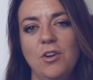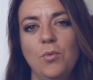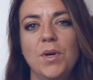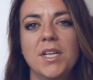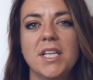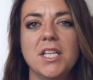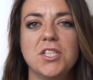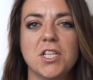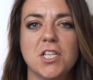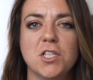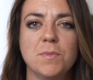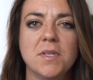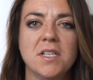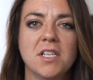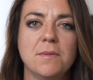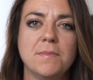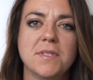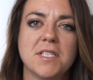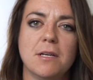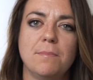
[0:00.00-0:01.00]
When a judgment
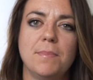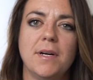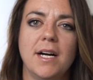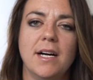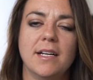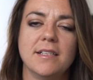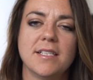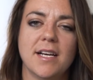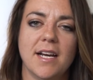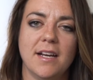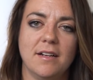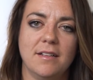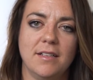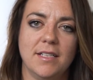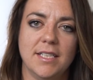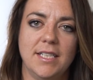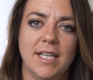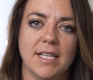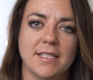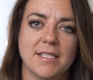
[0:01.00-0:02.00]
comes up on title
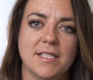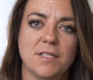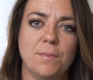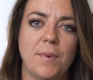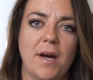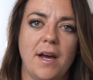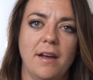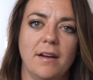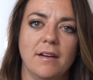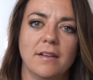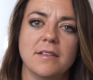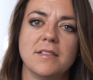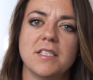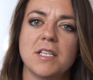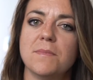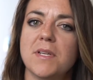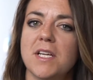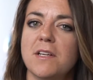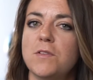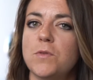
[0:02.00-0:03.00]
against the buyer,
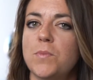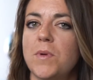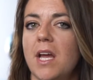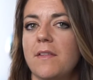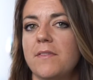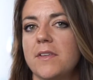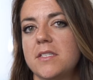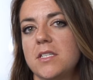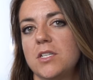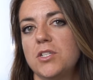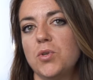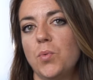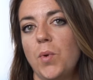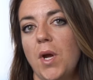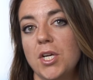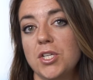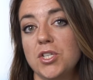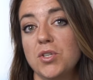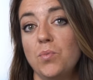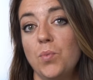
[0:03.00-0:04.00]
sometimes we have the
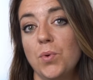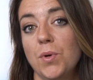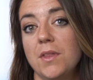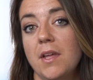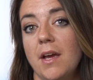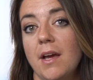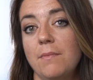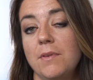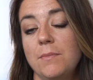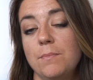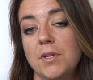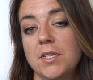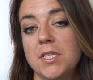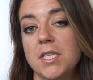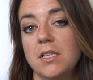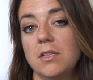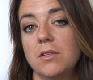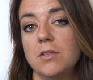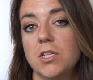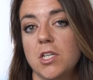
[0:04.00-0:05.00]
situation where that
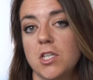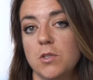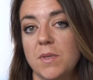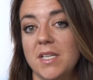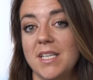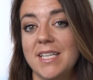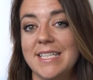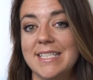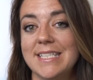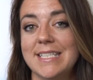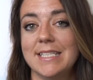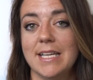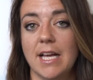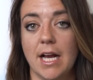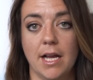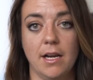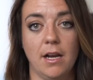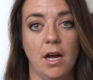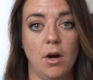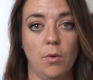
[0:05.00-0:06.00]
particular judgment is
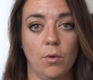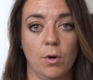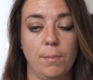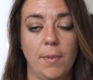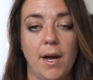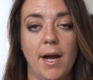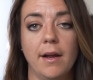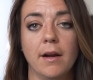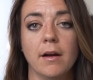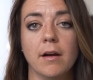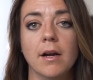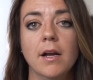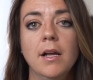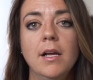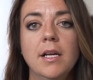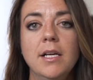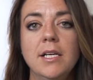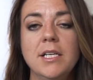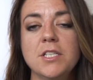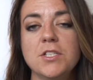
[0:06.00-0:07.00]
not our buyer.
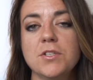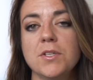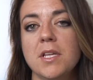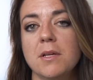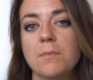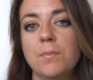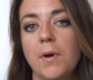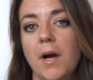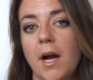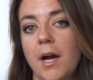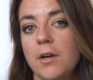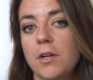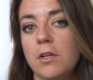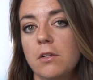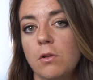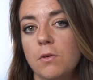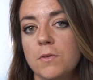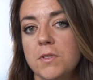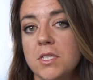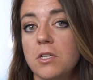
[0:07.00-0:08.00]
So then prior to
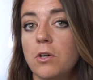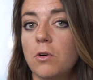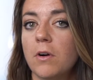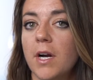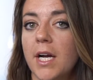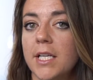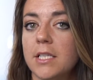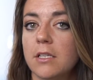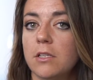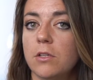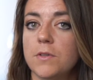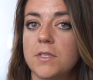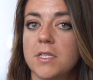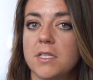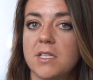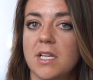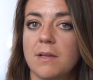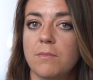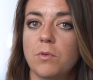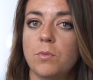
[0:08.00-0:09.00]
closing or at the
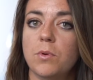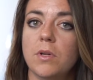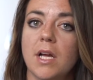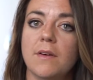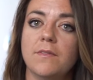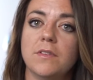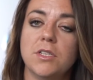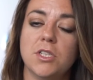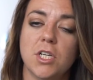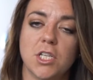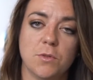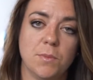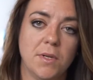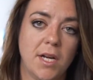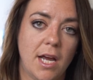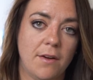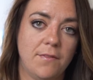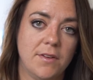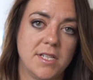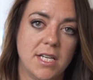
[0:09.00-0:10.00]
closing table, we'll have a
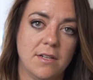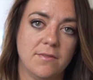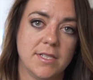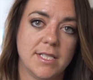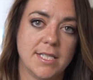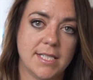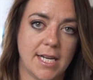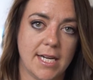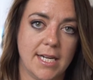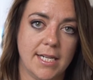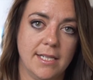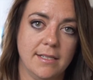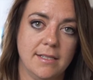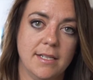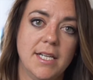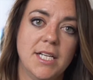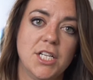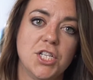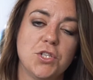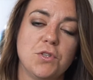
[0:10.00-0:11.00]
judgment affidavit
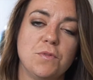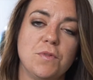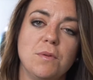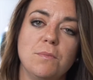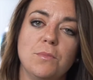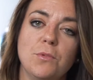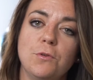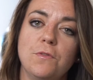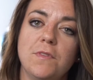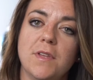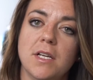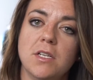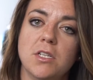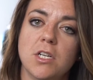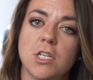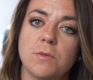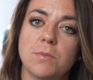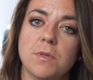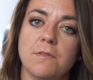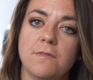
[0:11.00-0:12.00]
signed to remove that
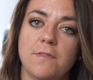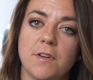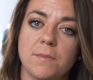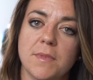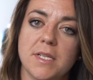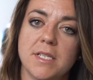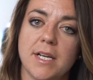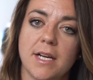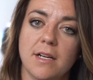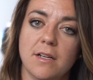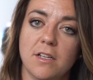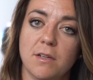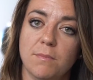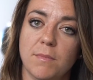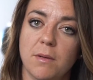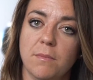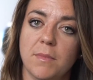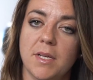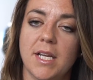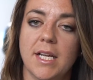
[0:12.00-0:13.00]
judgment from the title
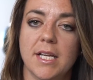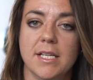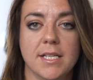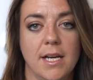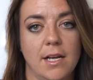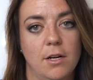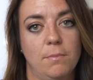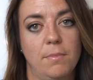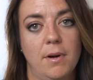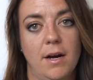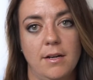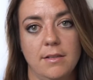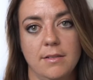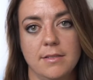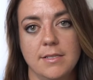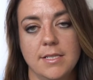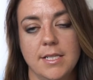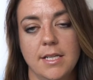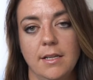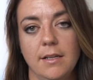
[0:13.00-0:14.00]
commitment and title
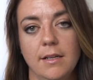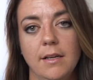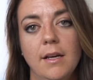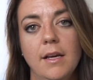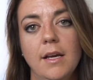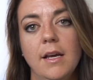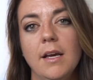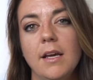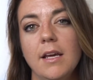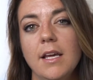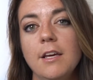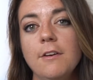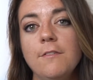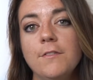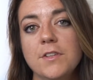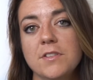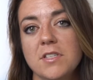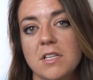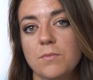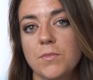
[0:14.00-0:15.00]
policy. If
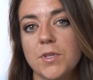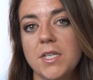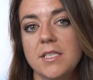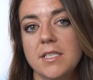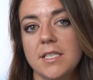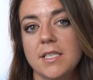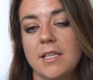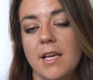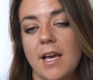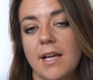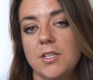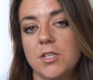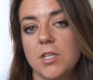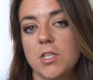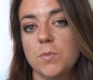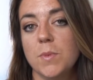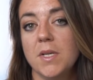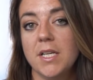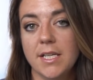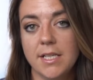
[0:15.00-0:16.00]
for some reason that
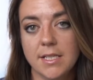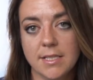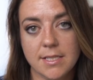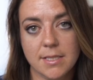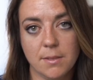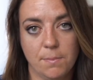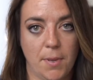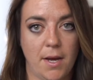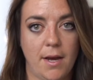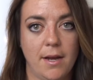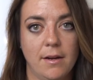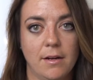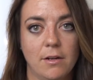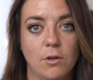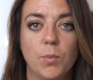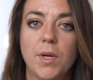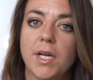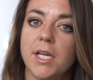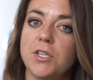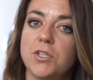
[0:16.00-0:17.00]
judgment is the
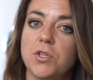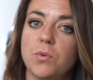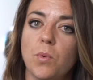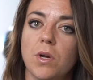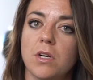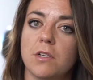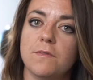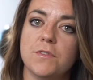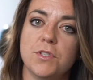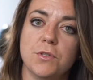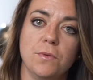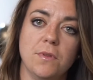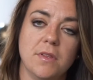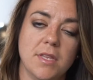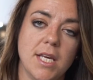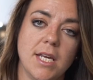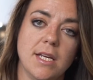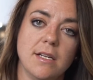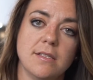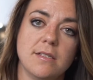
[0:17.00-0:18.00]
buyer, we can do one of two
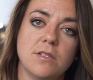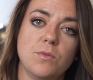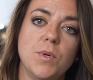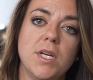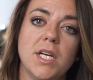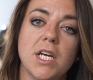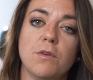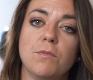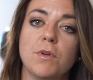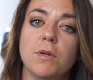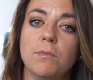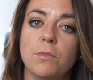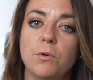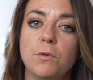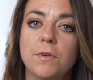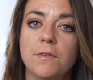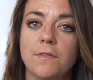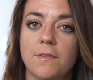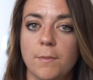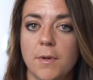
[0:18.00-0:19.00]
things. We can
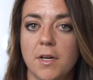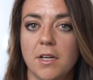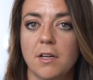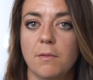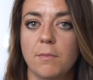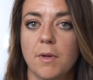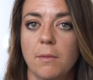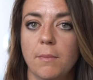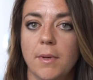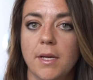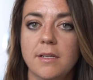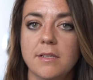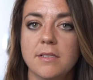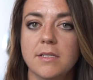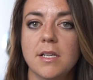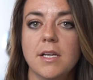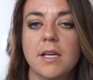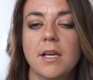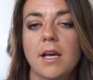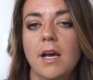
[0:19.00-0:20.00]
remove it from our
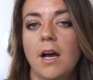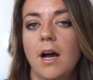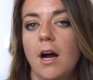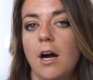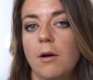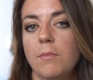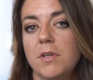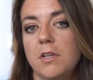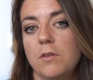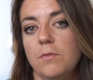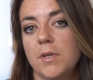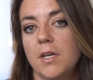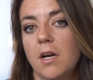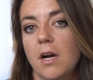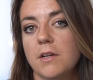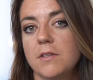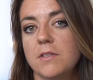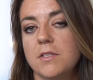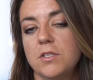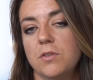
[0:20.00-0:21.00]
commitment in
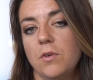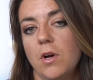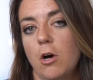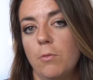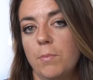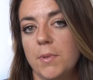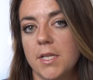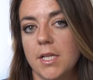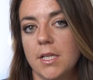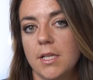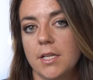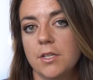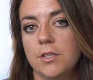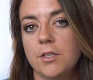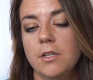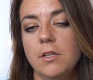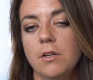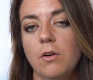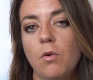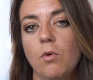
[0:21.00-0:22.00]
regards to helping the
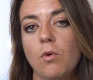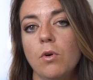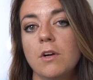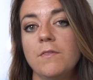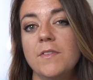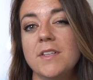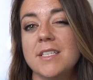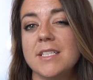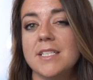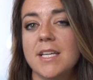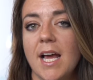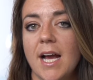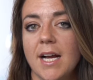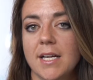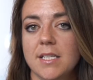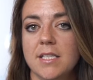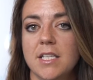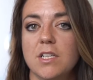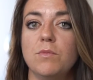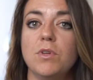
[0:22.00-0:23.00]
lender, or if it's a
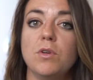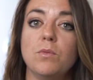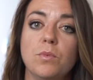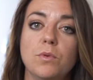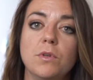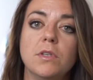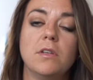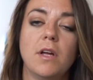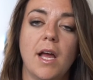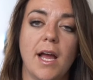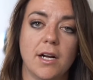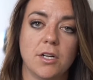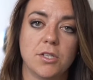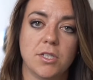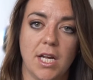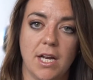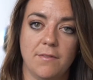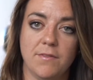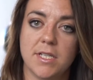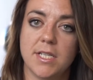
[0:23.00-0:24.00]
tax lien, we will
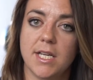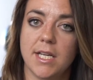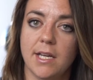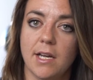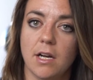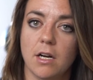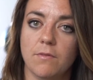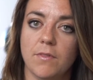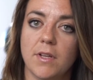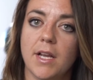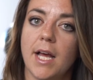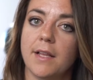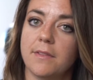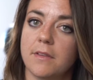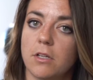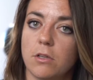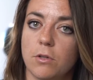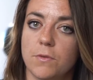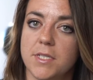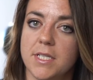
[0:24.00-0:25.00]
actually have to take care of it at
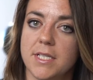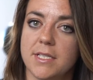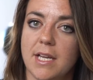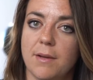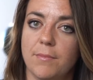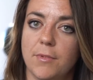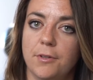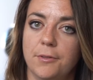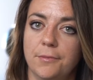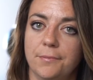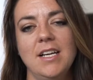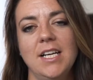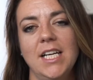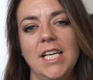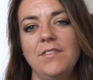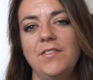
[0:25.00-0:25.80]
the closing table.